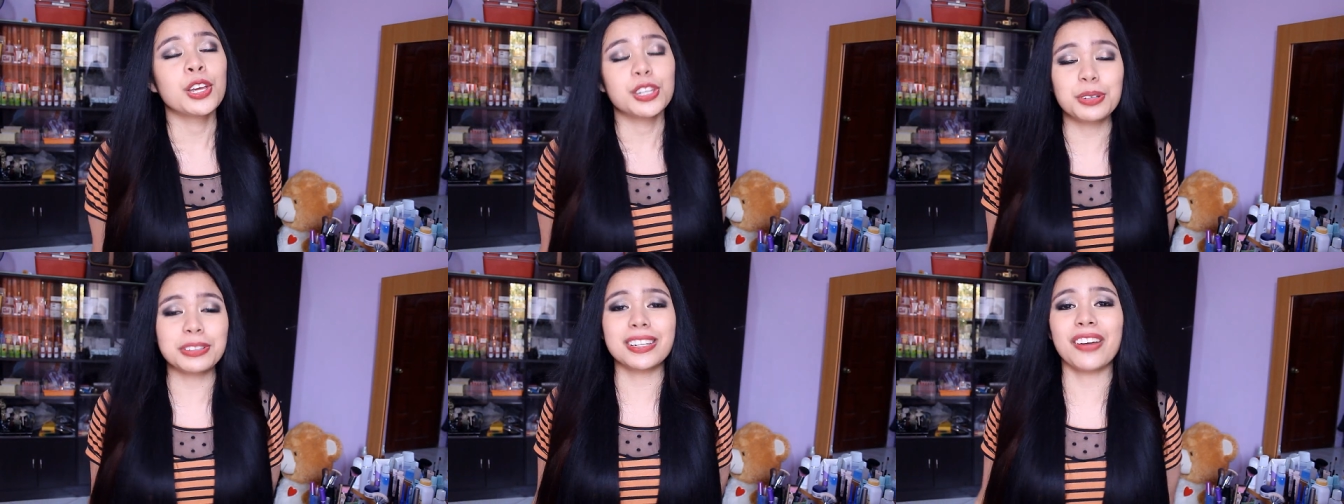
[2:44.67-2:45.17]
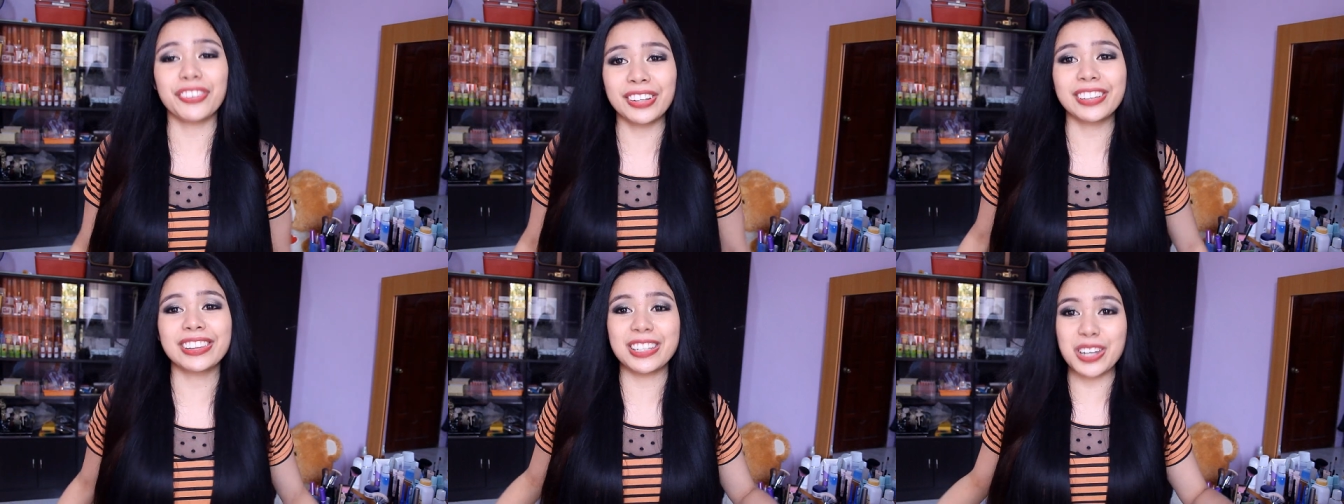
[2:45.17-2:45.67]
you would
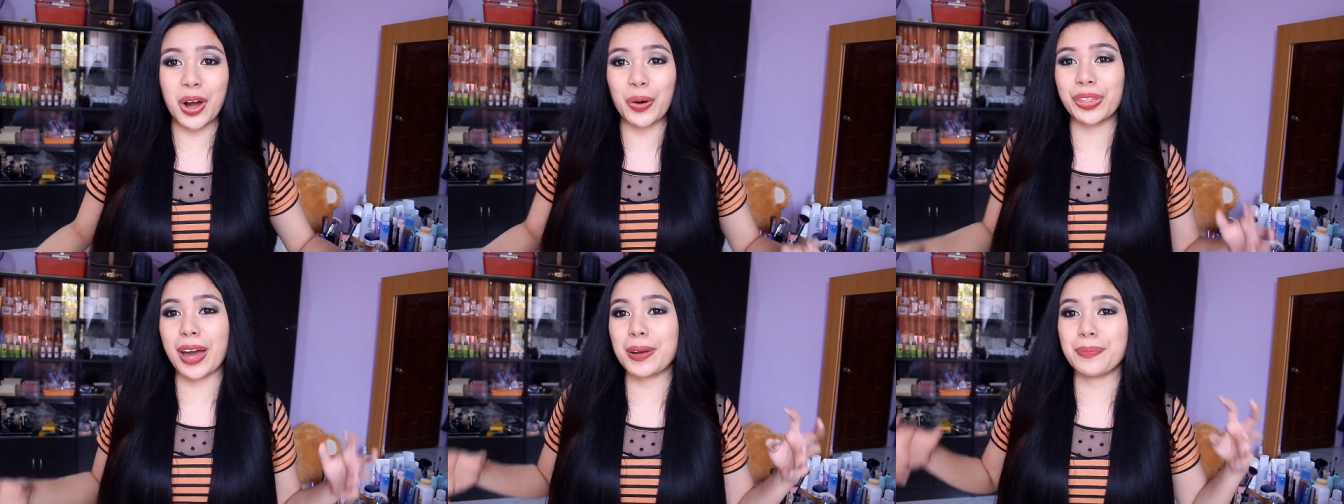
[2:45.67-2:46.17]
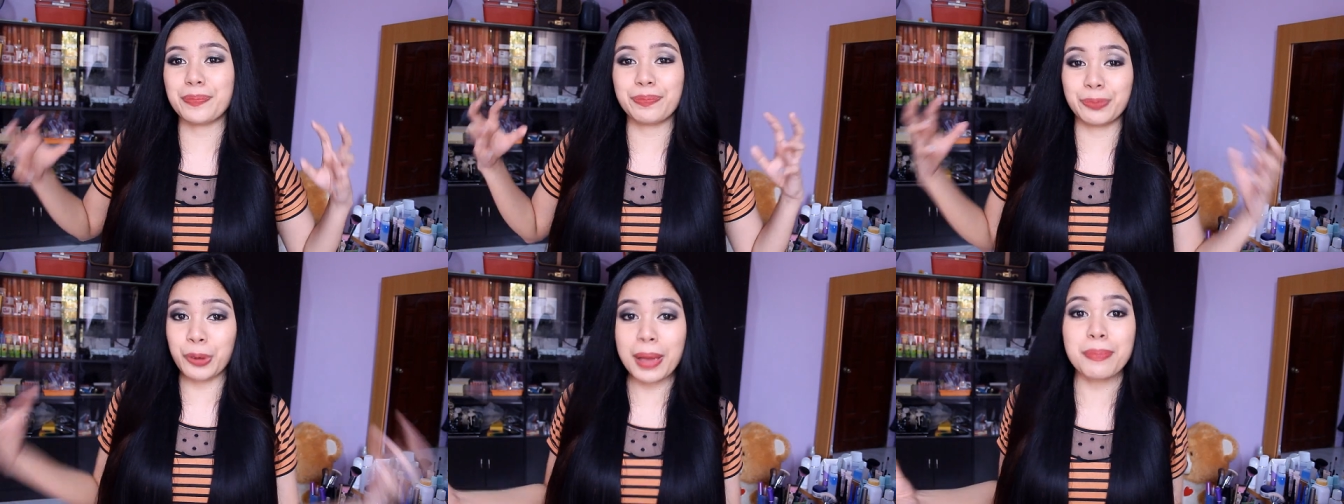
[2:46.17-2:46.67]
definitely know that
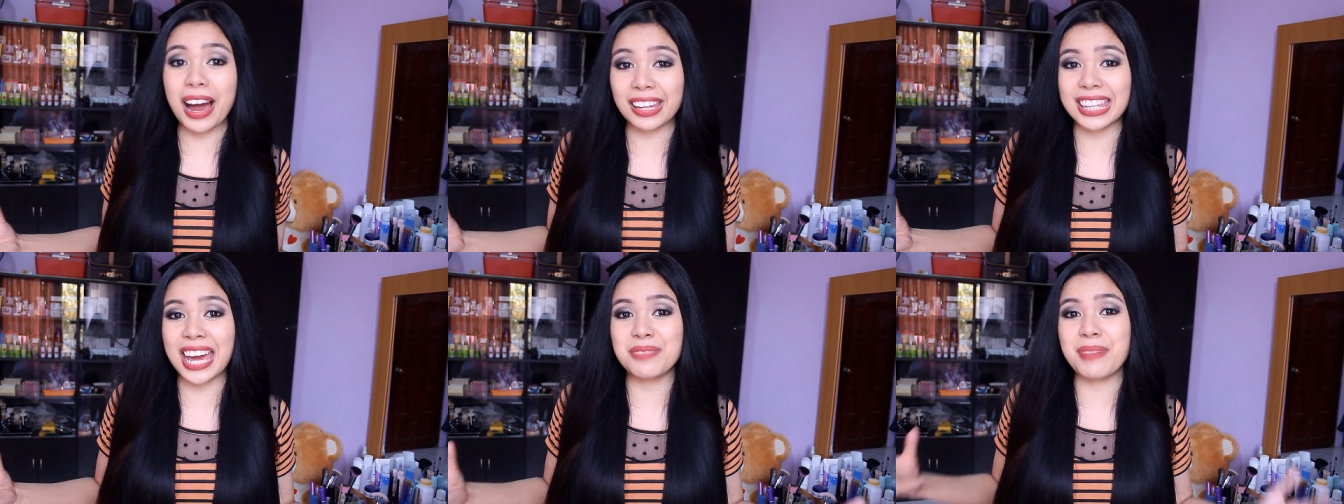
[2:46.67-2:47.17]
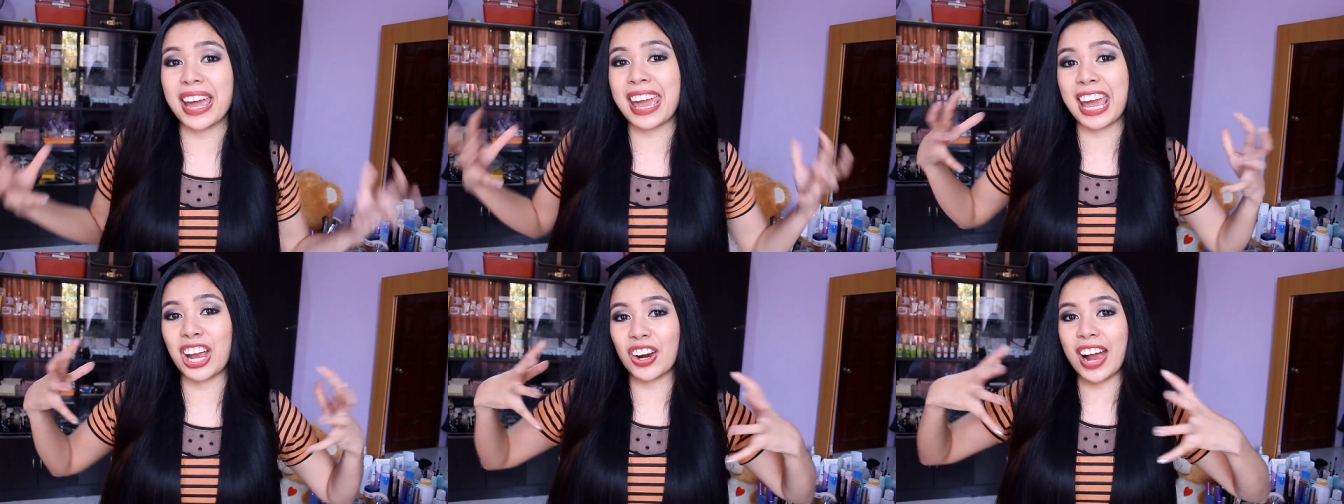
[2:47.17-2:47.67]
way back then my
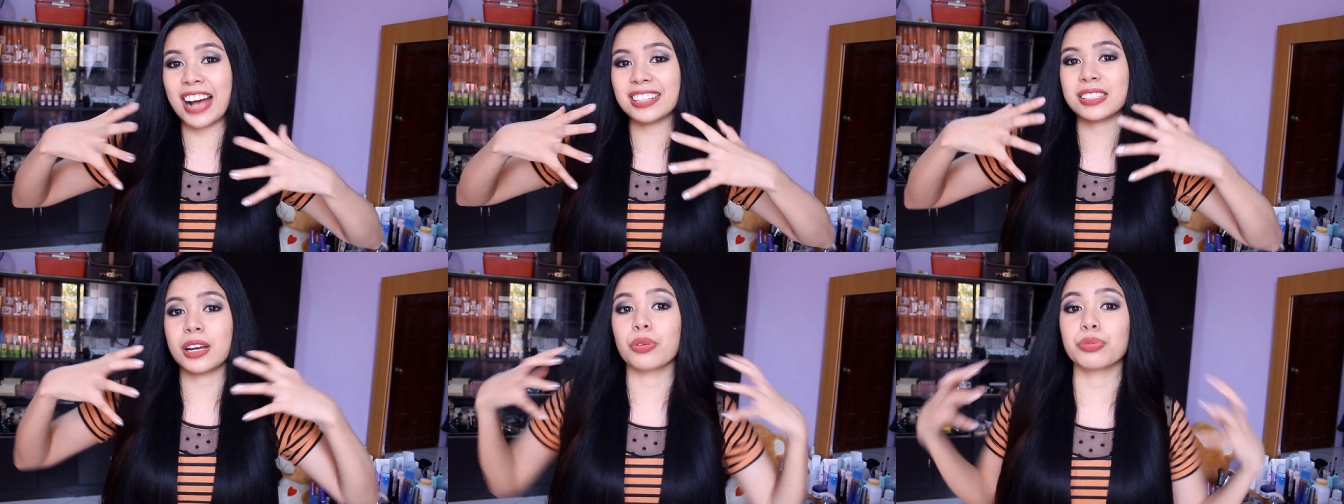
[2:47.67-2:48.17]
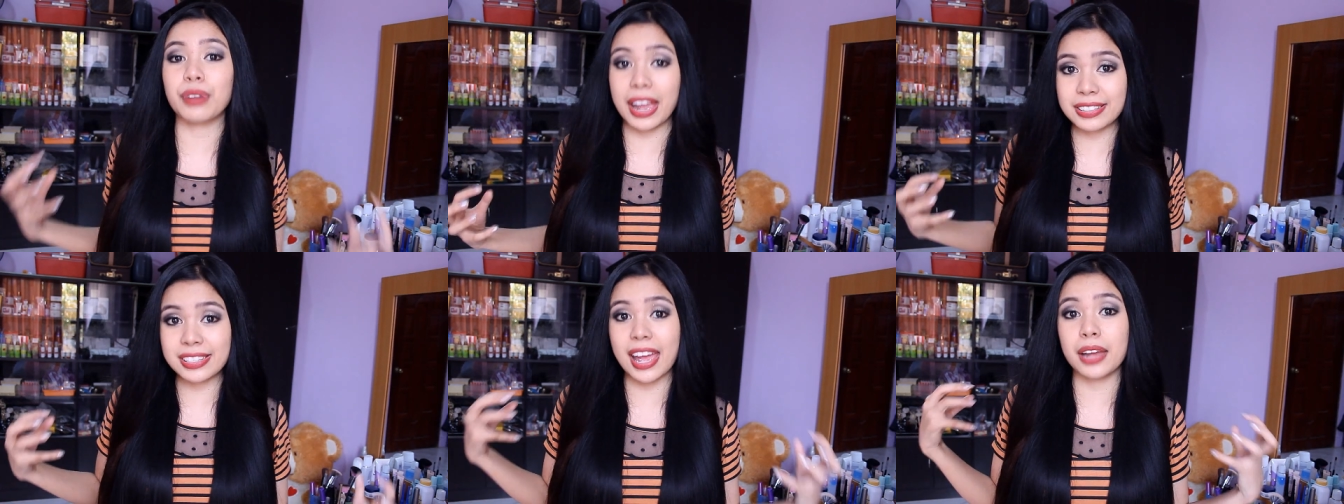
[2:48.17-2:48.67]
hair has
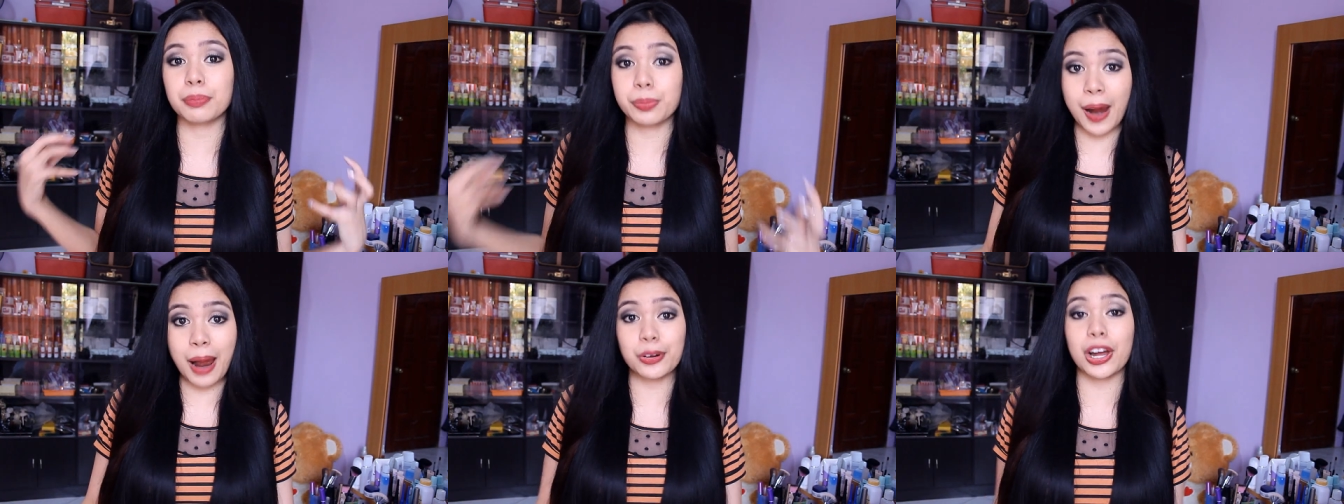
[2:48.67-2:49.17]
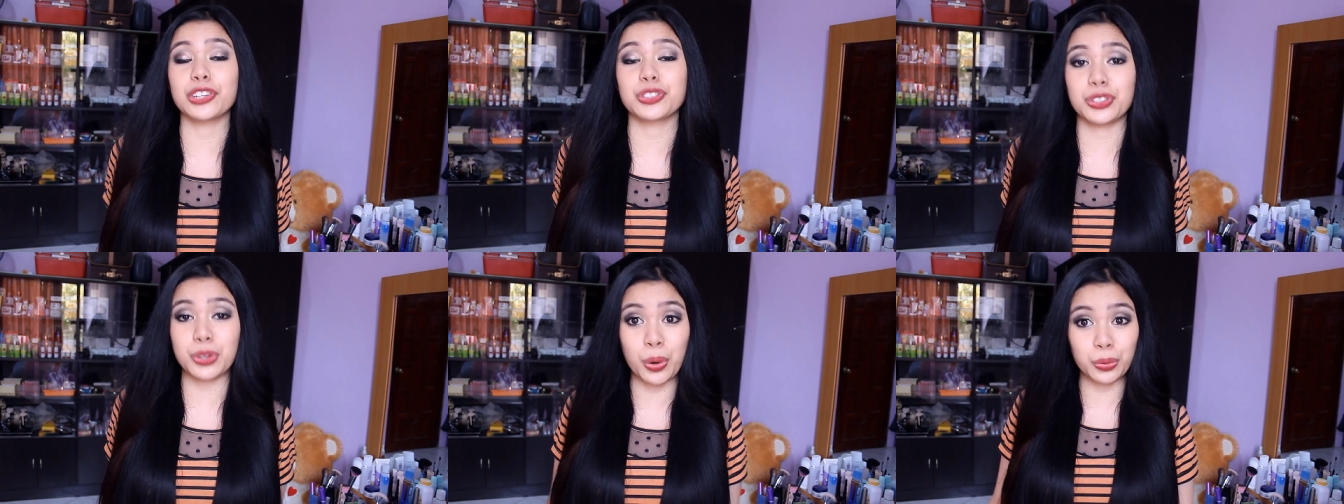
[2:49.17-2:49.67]
red and brown
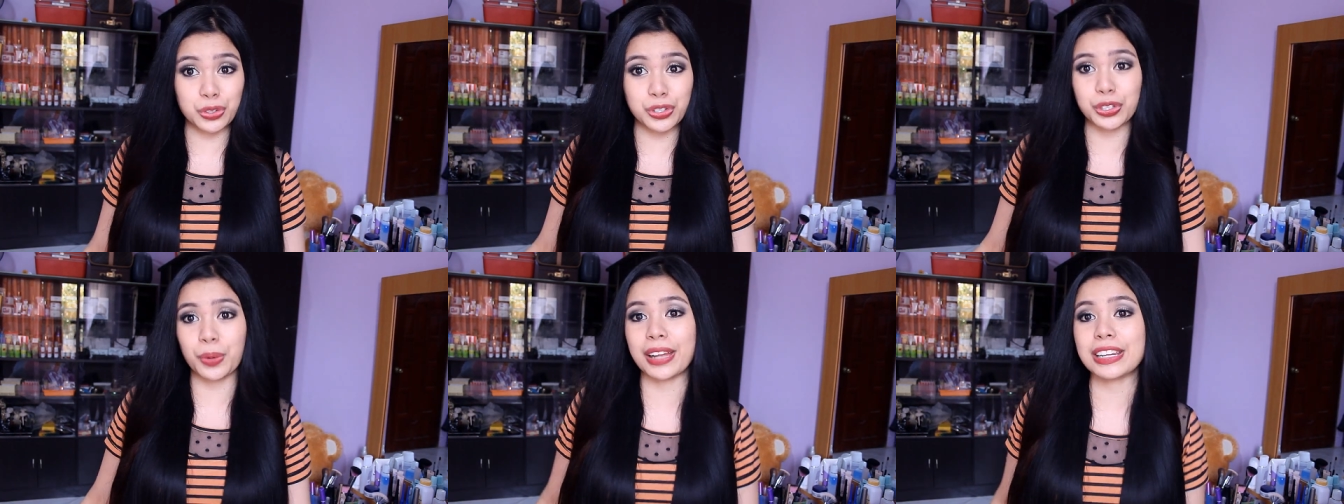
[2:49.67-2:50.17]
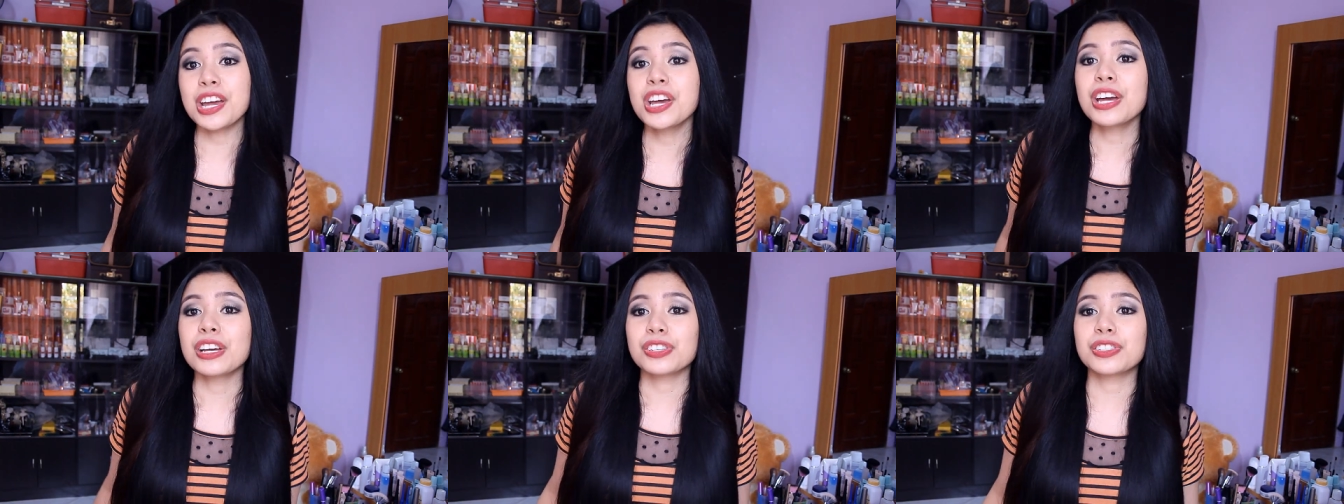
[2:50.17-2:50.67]
undertones to it.
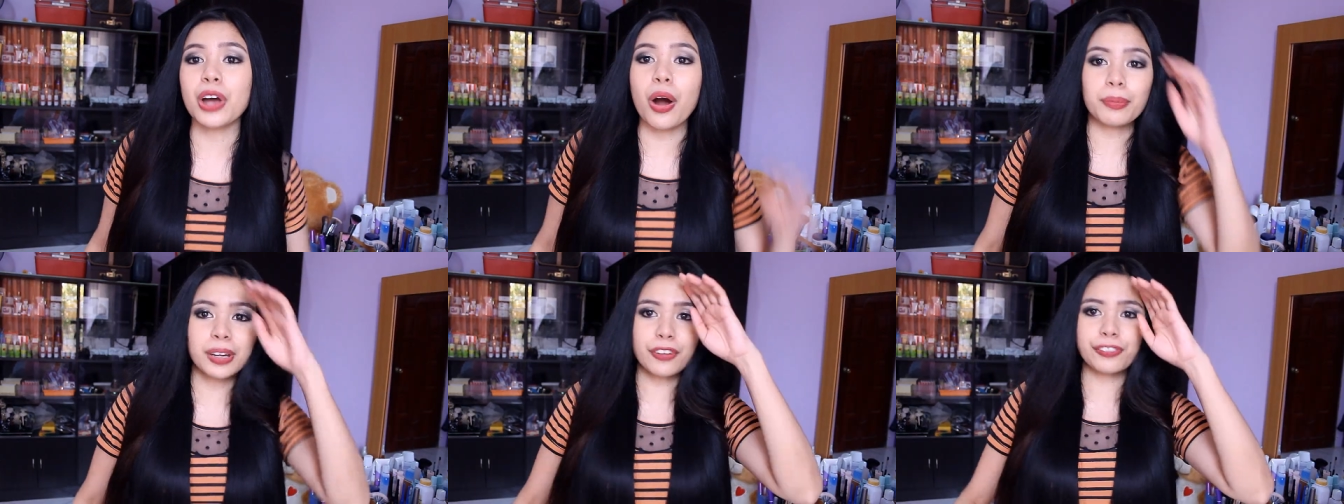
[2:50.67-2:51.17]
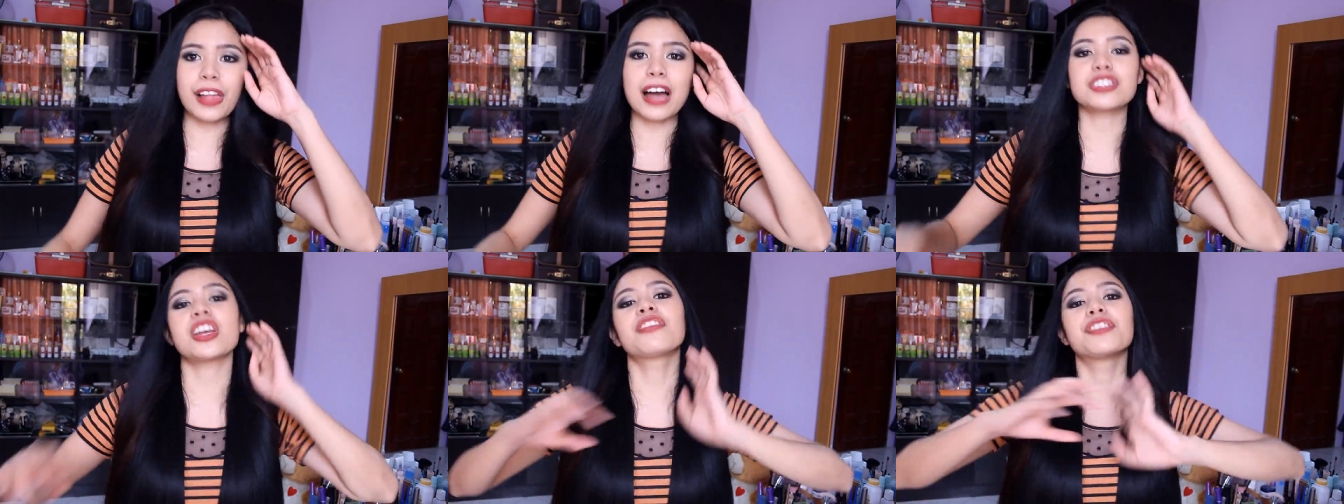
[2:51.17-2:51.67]
So I'm gonna
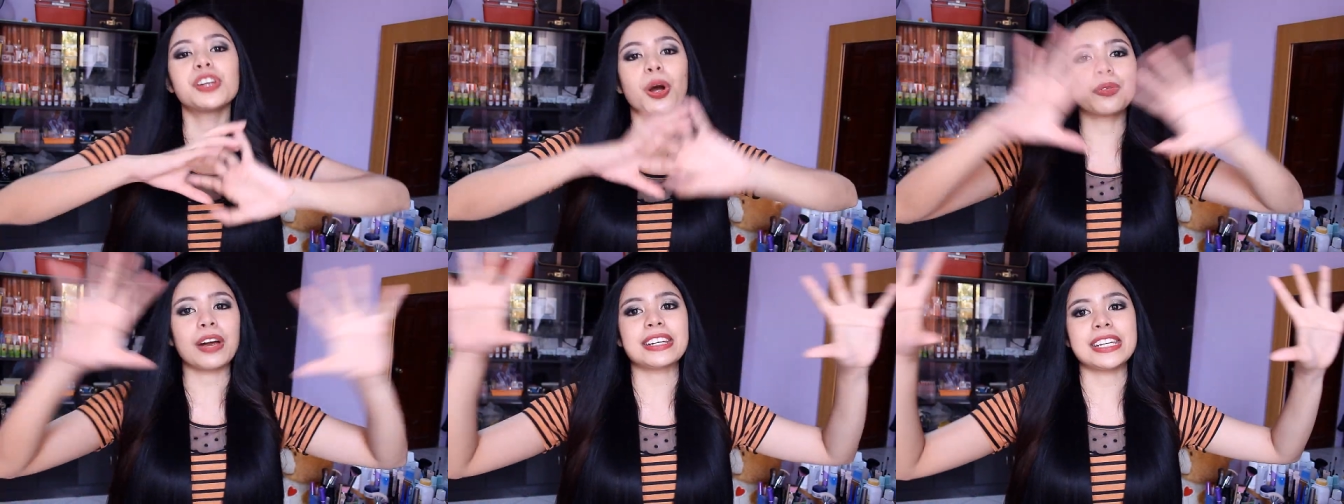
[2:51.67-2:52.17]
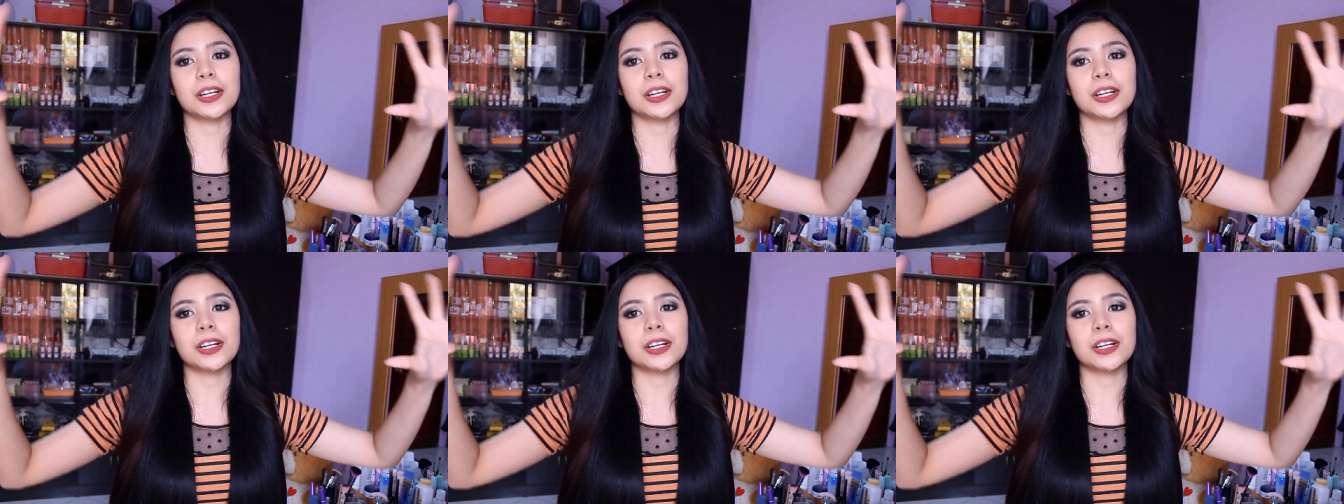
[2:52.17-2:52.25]
flash a video right